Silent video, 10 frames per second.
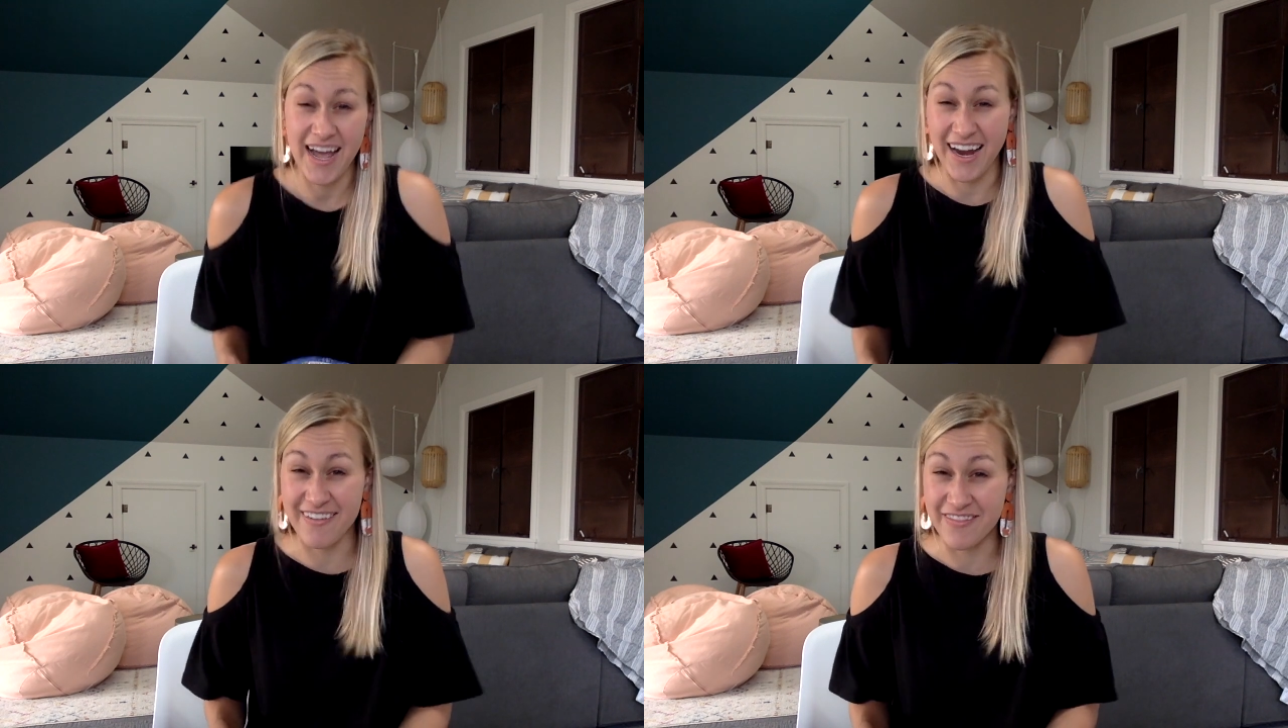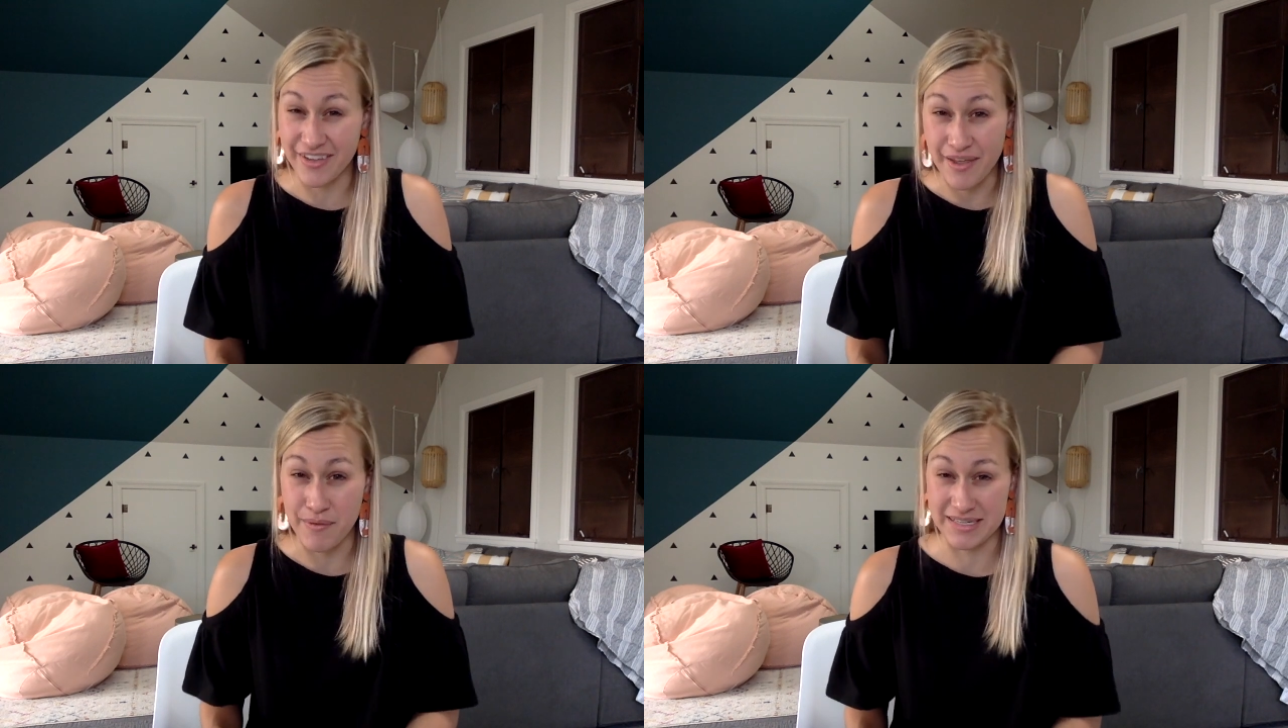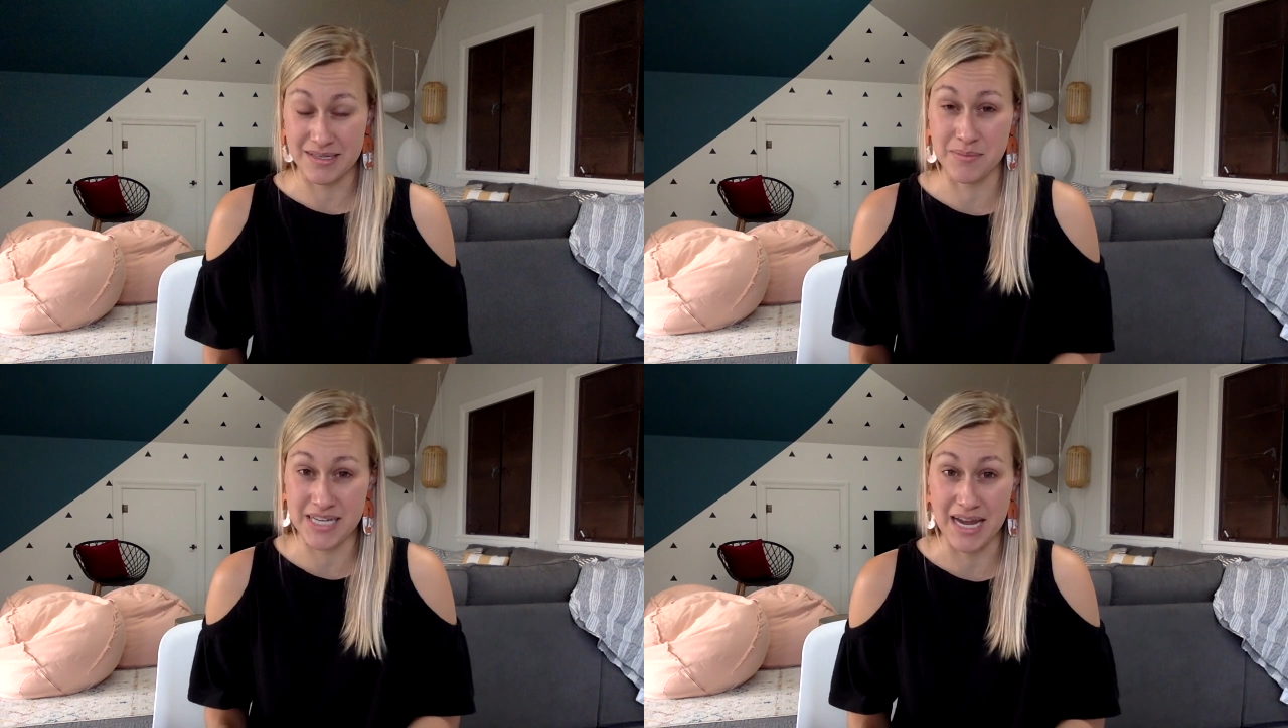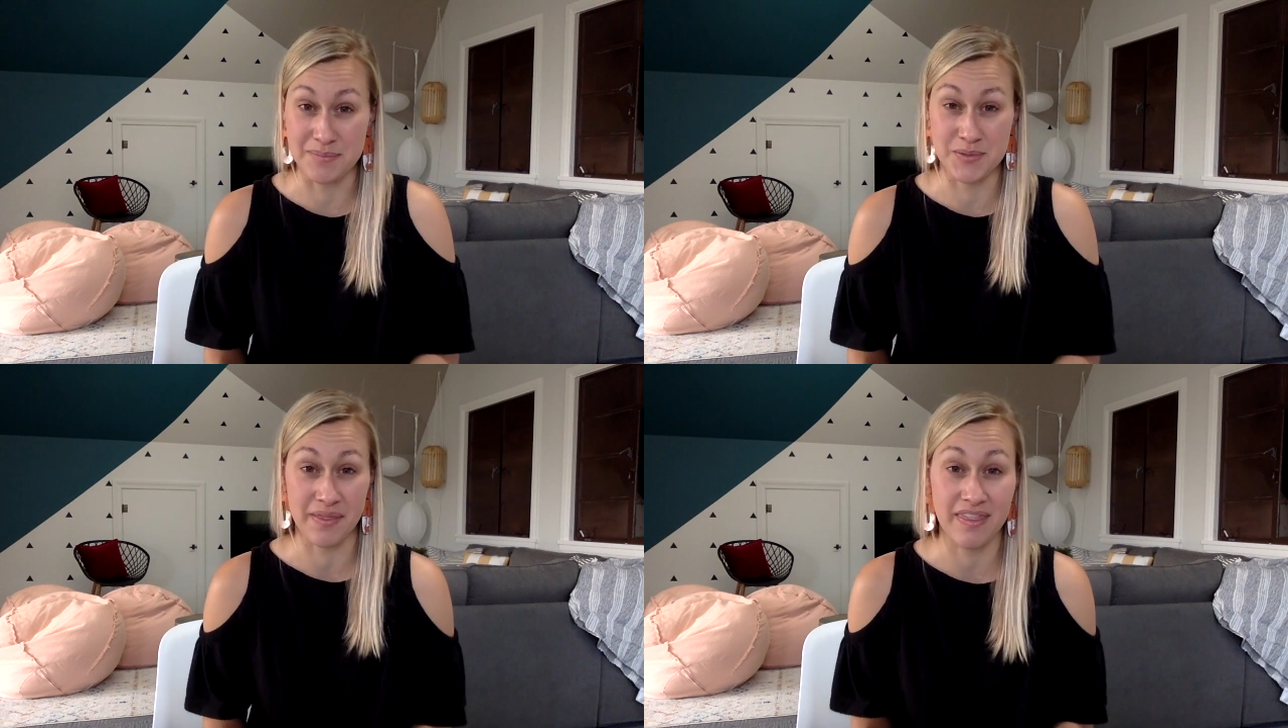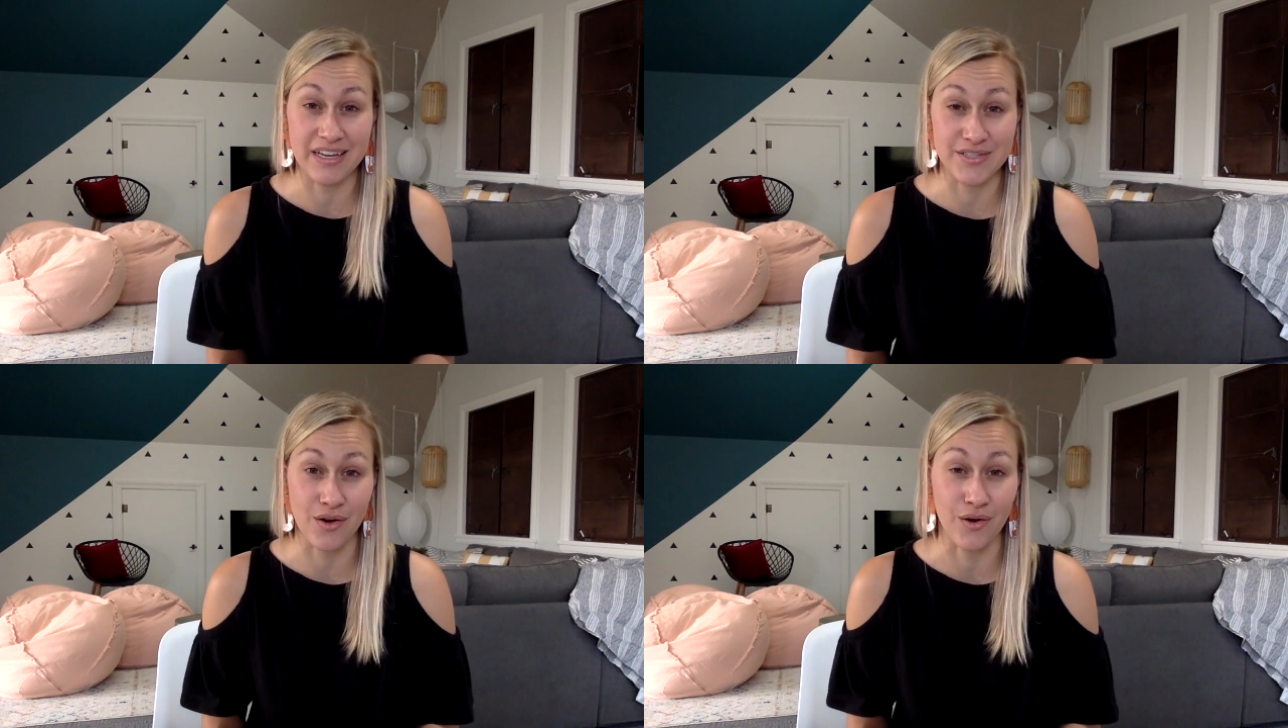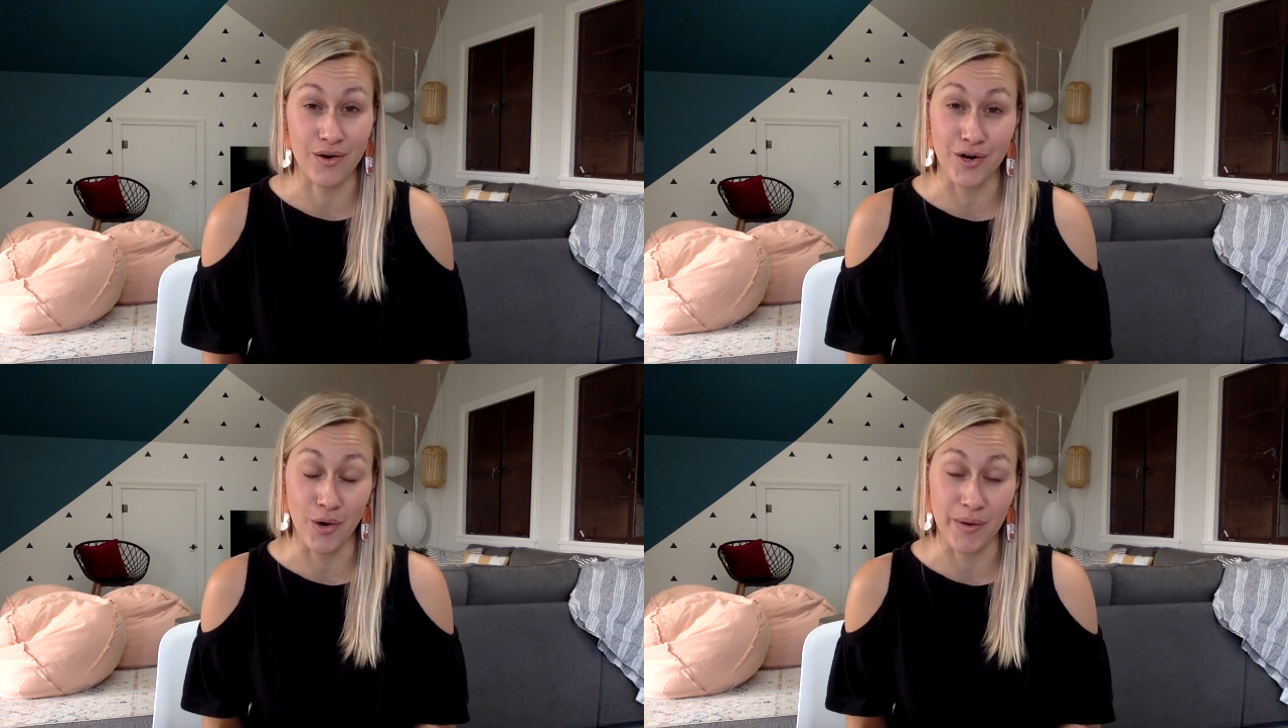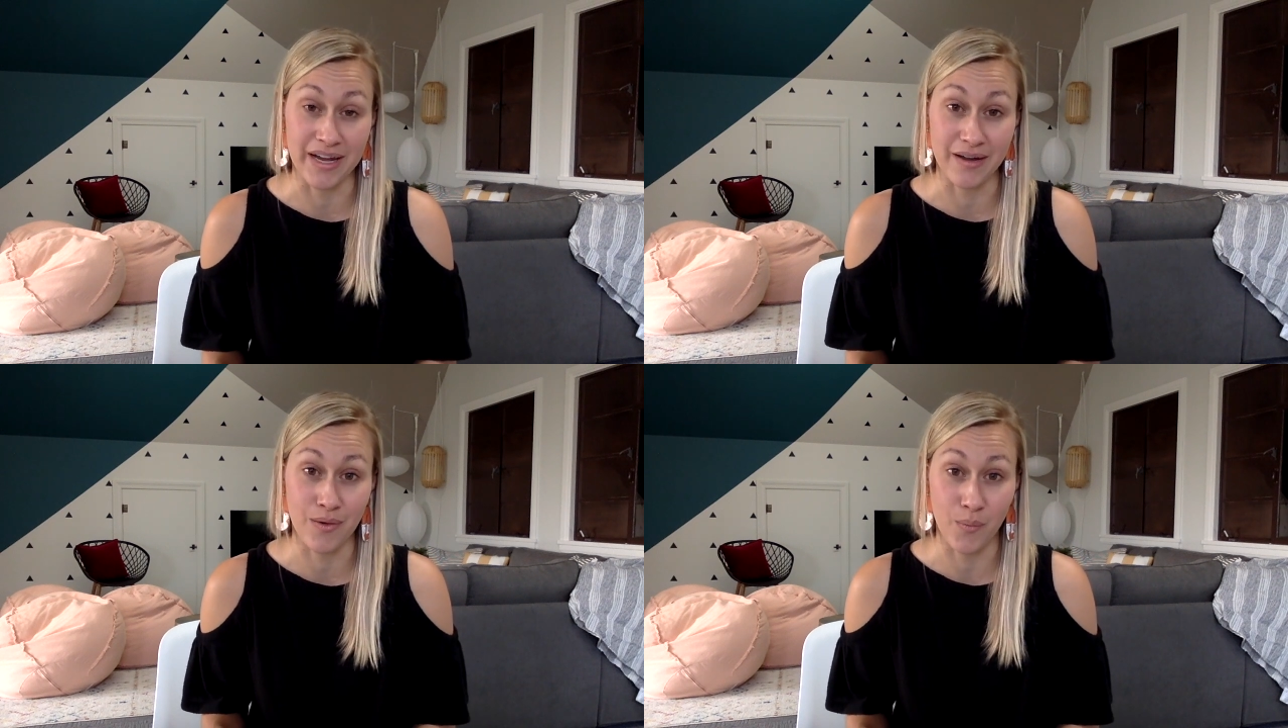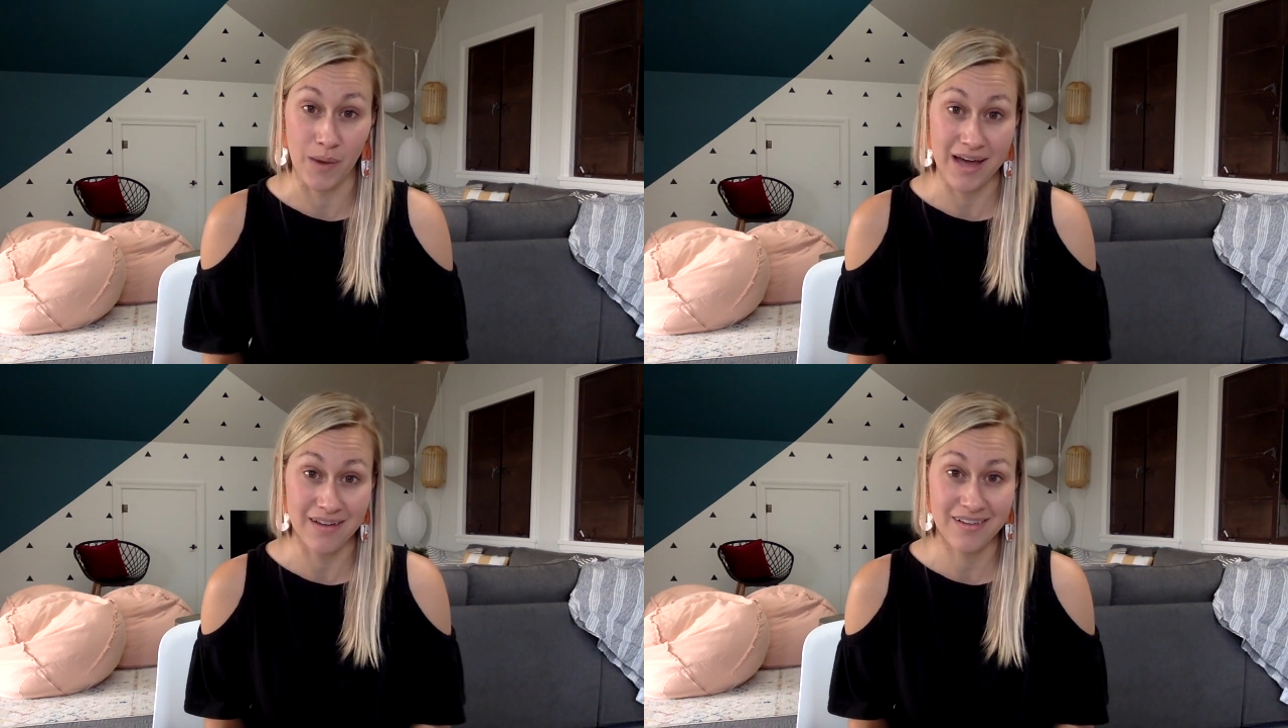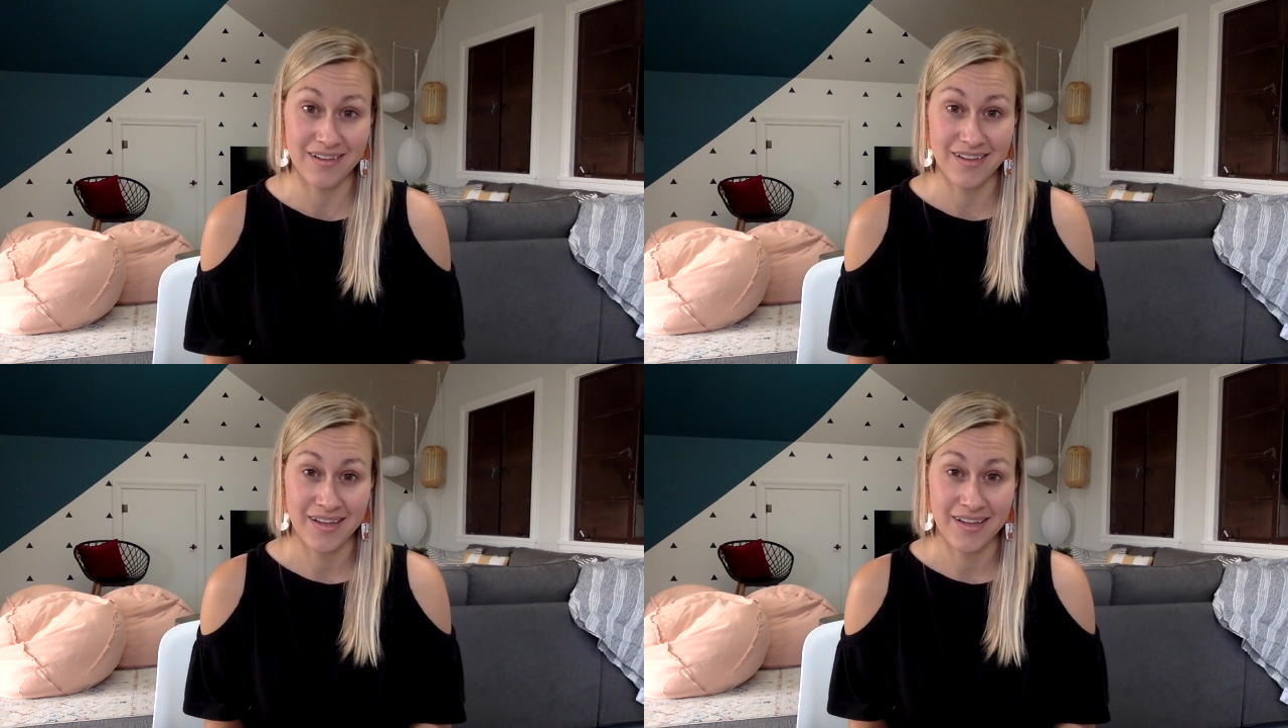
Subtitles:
I can feel that way sometimes when things aren't going well.